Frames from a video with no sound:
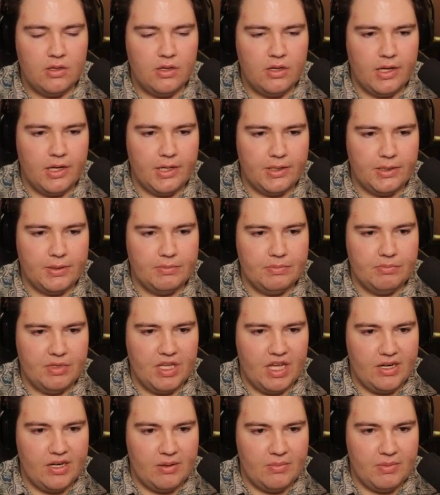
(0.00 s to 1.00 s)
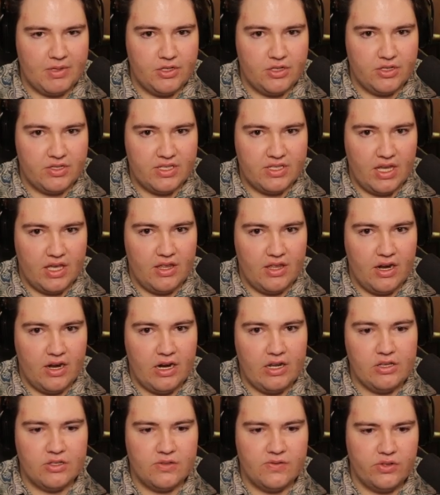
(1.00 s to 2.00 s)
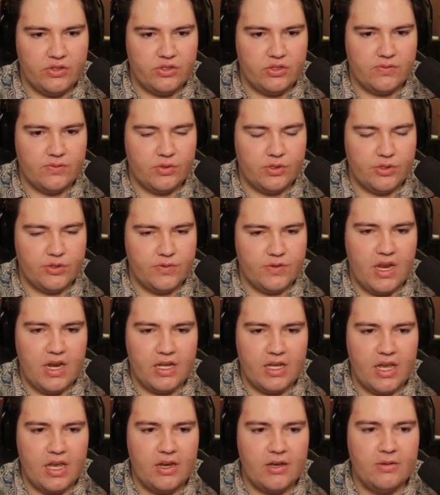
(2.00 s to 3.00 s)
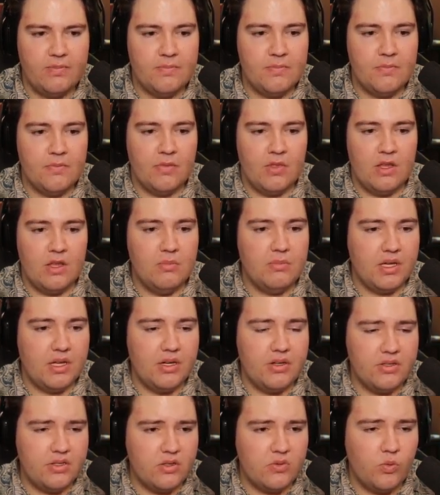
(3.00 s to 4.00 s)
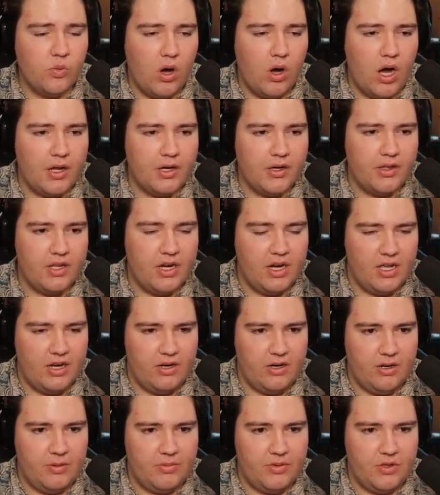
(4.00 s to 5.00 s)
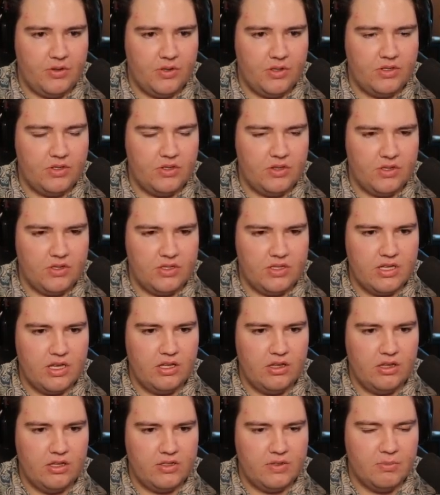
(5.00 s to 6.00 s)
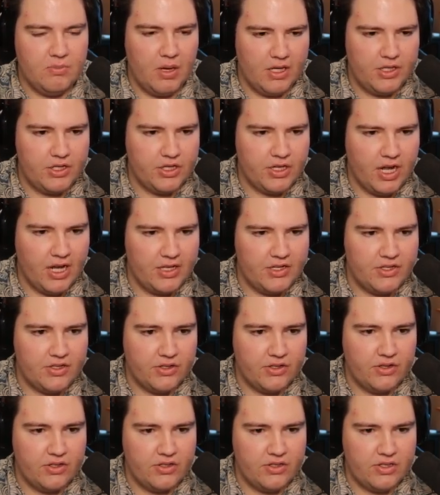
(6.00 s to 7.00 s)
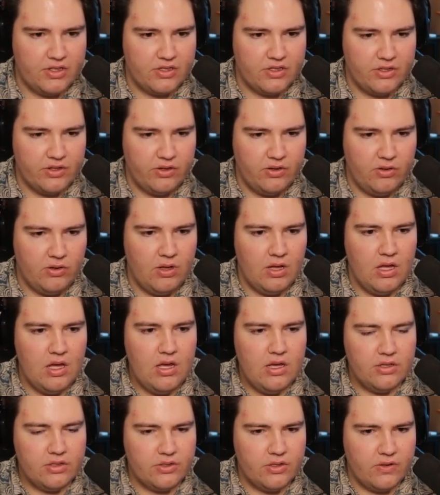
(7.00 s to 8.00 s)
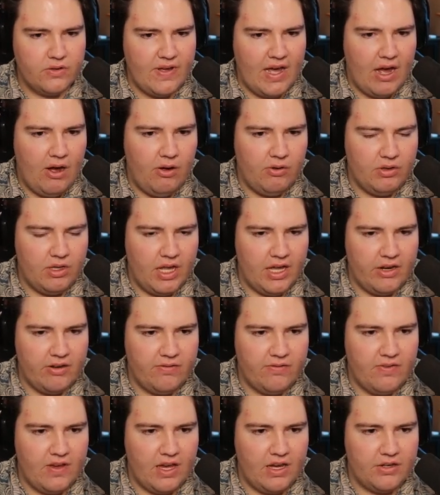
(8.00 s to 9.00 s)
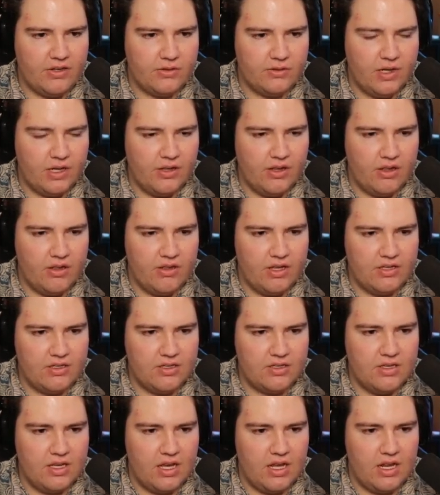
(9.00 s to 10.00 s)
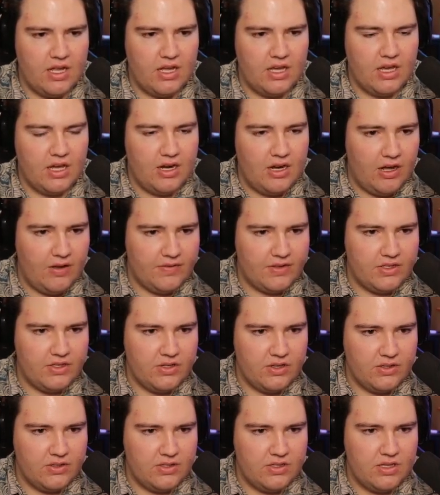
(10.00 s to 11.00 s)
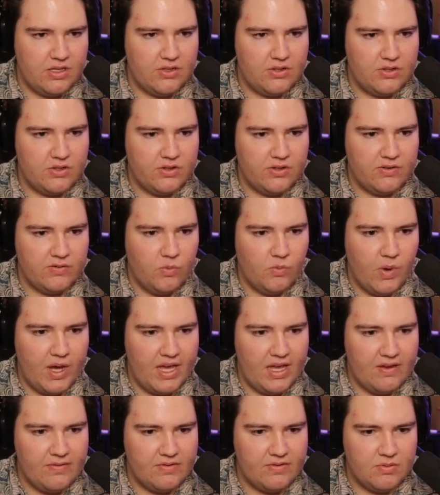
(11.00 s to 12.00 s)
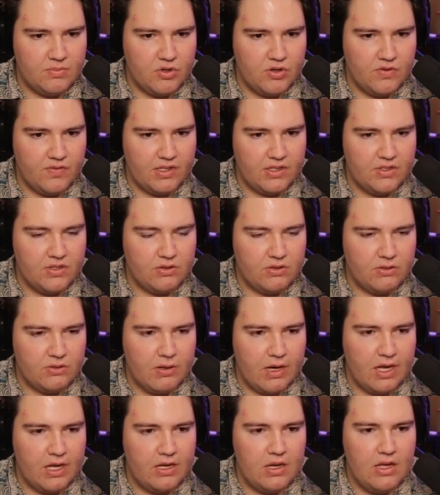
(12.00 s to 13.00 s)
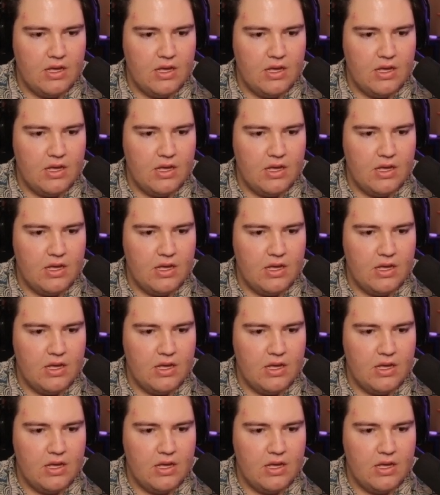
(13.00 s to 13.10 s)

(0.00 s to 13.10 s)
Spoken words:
Yeah, not much to say there. I used Filter Forge for that again. But here's the water that I ended up doing. So you can see it looks much nicer. There's this little sort of outline effect around the things it's hitting, and obviously you can see there's sort of waves moving too, right?